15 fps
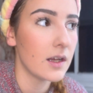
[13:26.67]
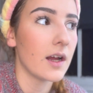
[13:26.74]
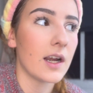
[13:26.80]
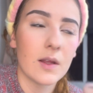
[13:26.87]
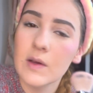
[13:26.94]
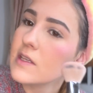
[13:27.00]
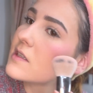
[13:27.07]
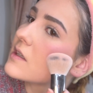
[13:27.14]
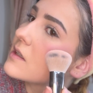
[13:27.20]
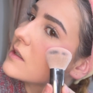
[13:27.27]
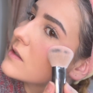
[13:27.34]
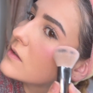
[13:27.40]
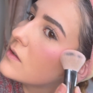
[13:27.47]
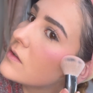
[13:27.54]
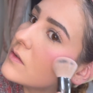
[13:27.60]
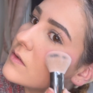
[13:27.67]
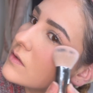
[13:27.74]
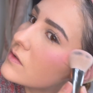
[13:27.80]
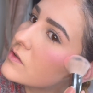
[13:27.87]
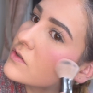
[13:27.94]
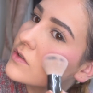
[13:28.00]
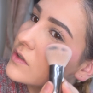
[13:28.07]
Anyways, little
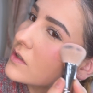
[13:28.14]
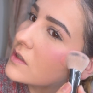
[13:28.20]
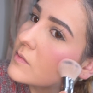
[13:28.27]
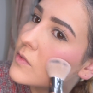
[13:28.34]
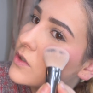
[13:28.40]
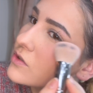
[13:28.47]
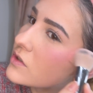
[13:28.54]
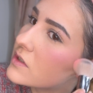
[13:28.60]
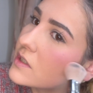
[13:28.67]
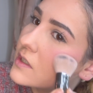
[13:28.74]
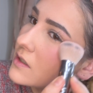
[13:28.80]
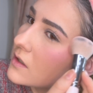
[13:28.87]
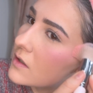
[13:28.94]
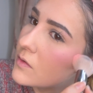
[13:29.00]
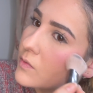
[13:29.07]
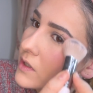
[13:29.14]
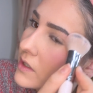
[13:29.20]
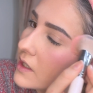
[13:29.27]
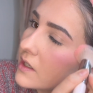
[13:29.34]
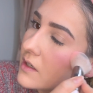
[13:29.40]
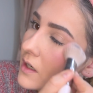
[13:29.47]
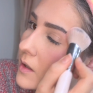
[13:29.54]
circular motions here,
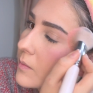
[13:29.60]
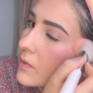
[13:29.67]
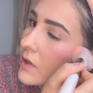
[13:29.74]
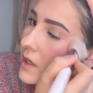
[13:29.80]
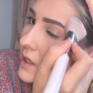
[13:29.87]
working it up.